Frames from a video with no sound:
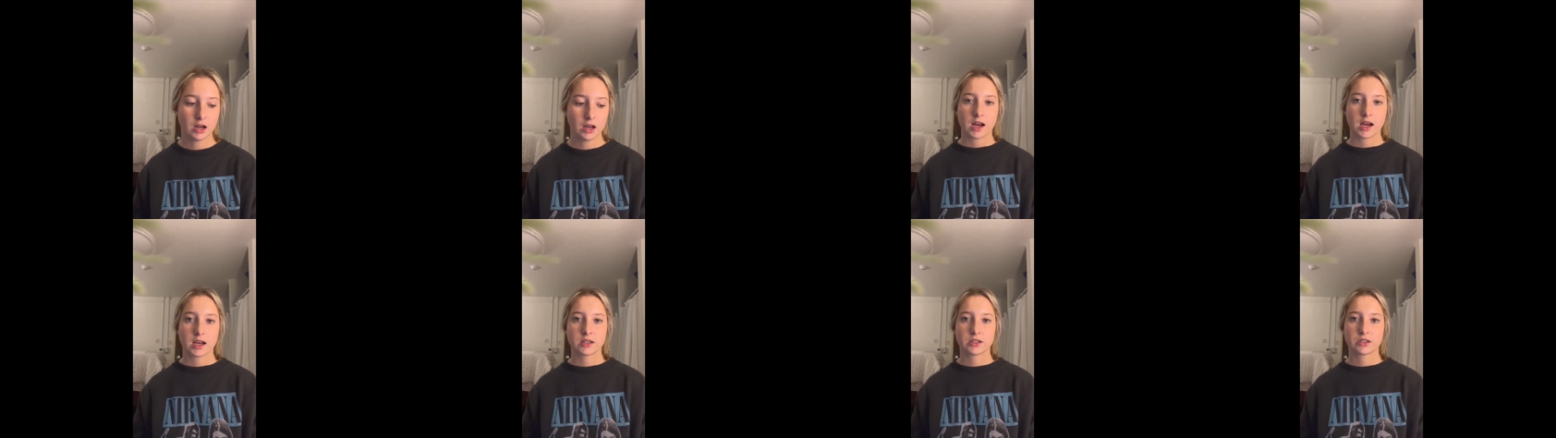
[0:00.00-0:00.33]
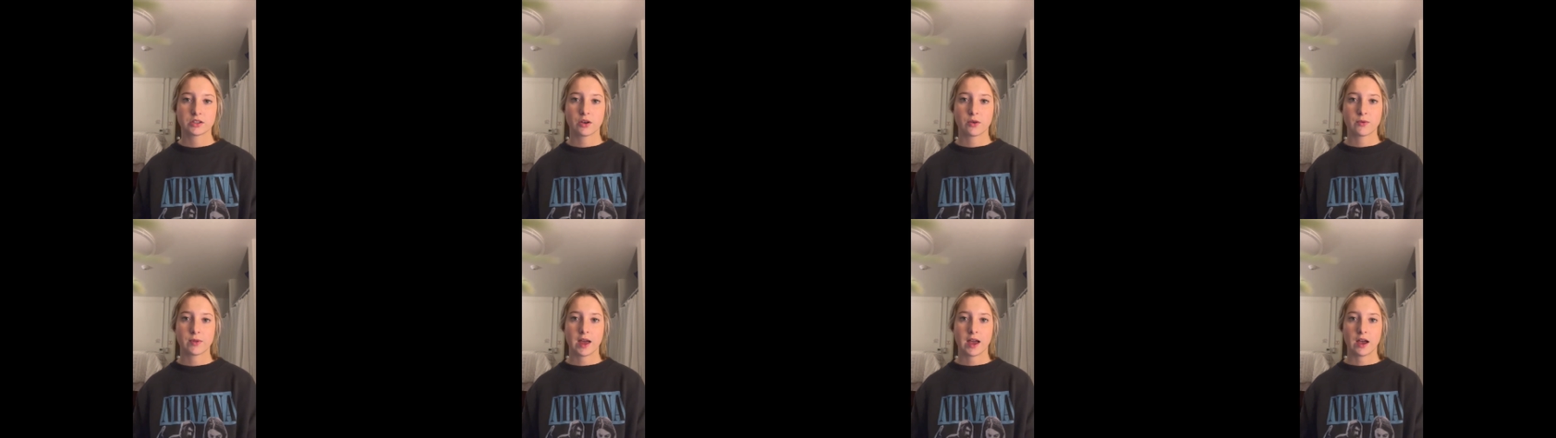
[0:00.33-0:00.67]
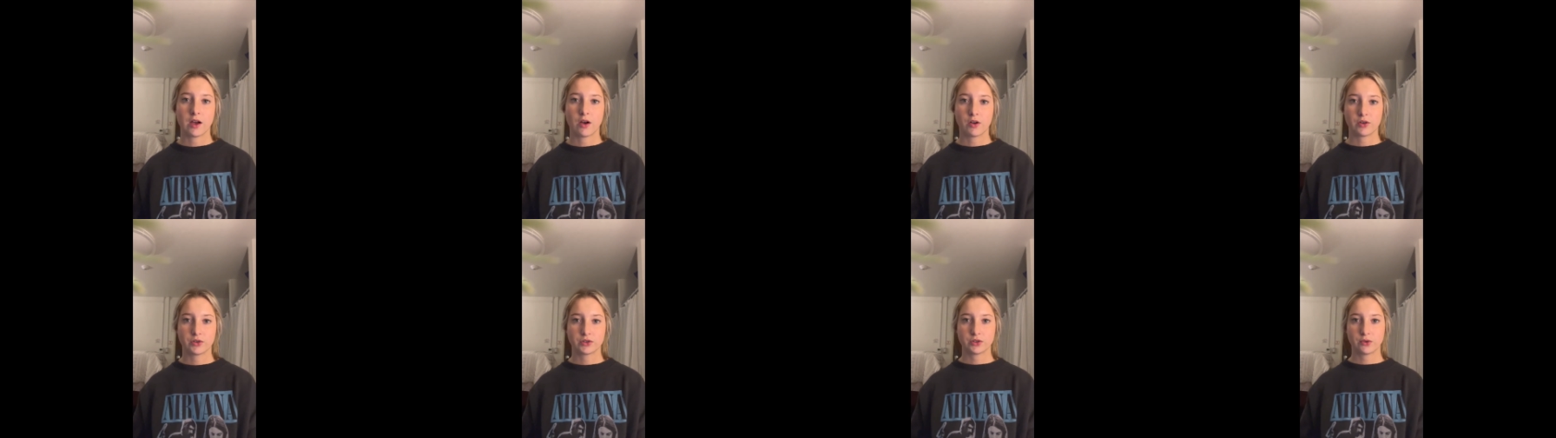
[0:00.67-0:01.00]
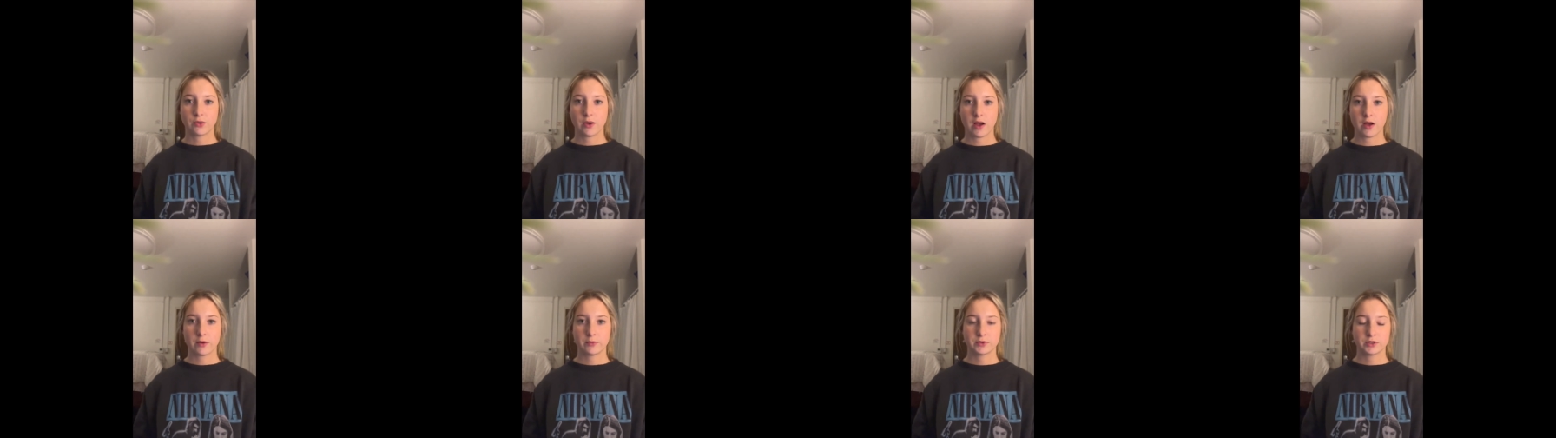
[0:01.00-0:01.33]
and so that also
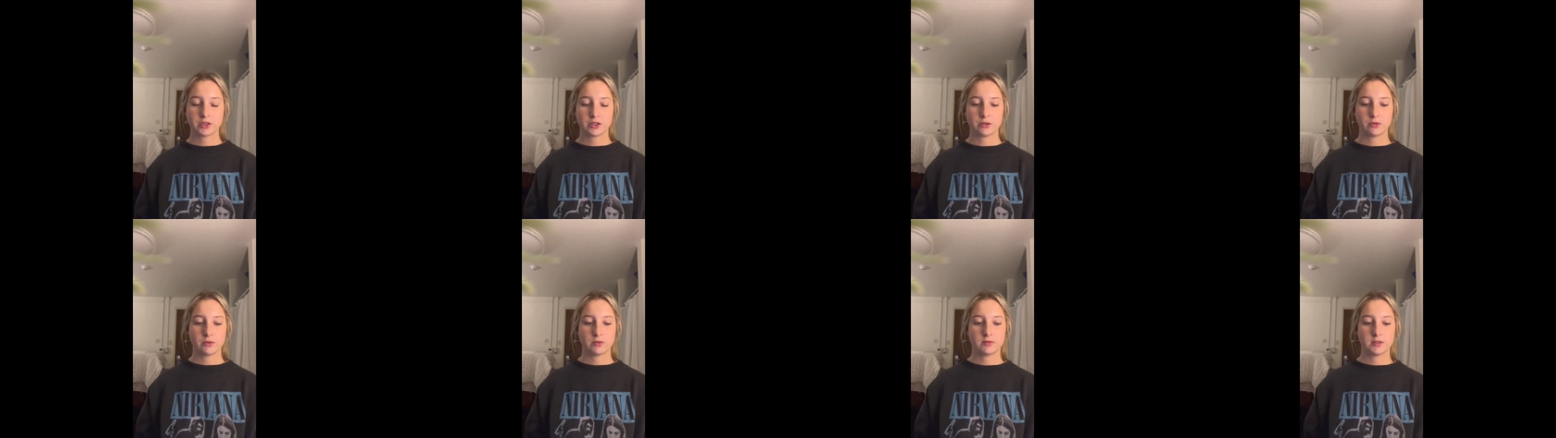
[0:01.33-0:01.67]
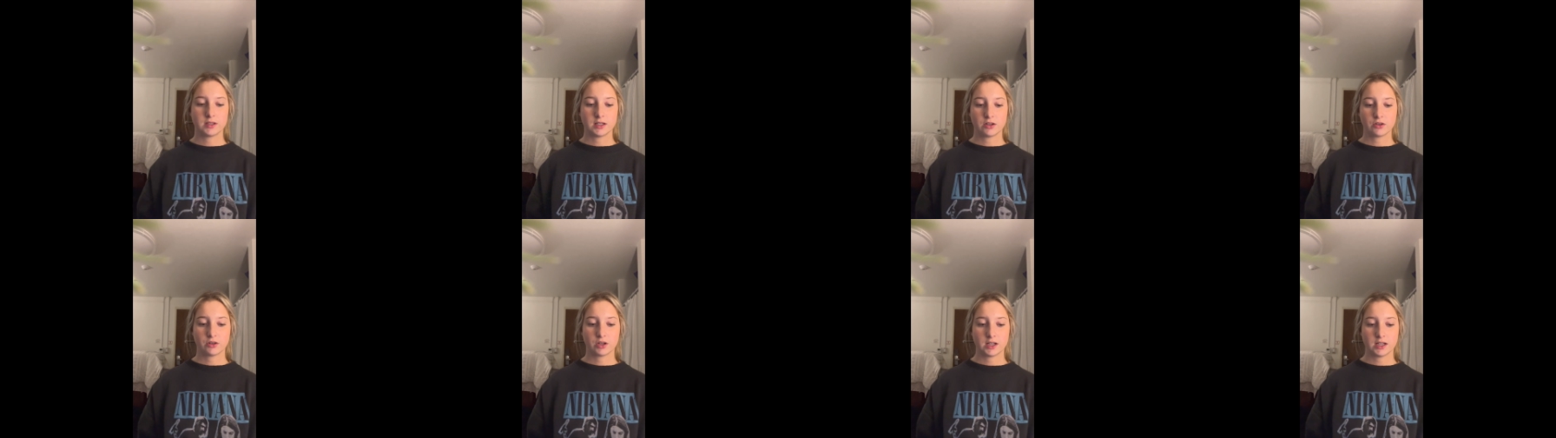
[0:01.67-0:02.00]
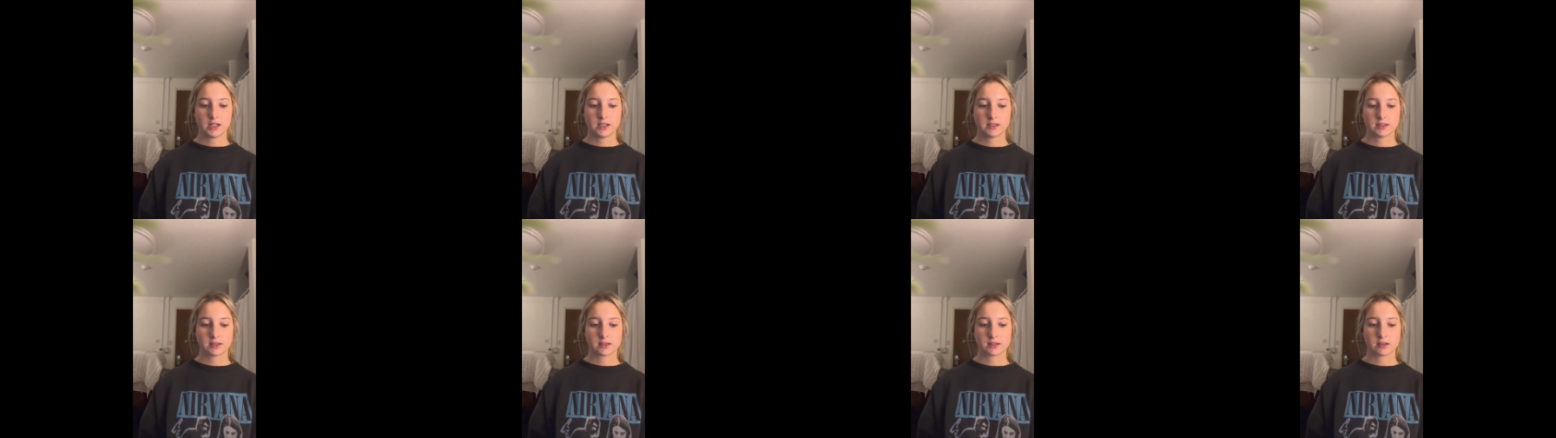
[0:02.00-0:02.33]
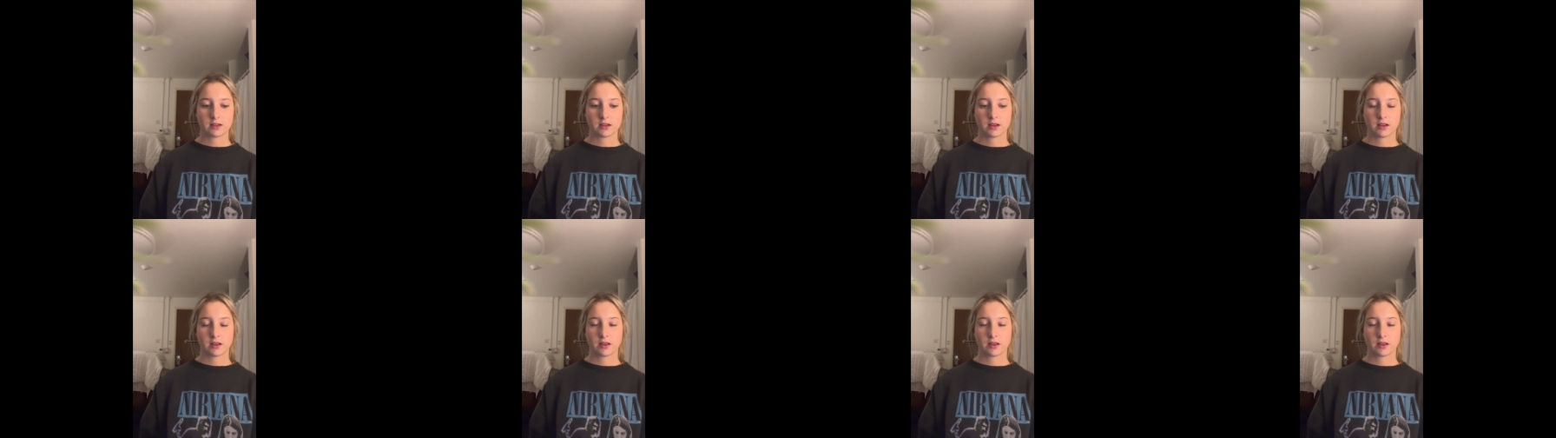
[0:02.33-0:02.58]
helped to decrease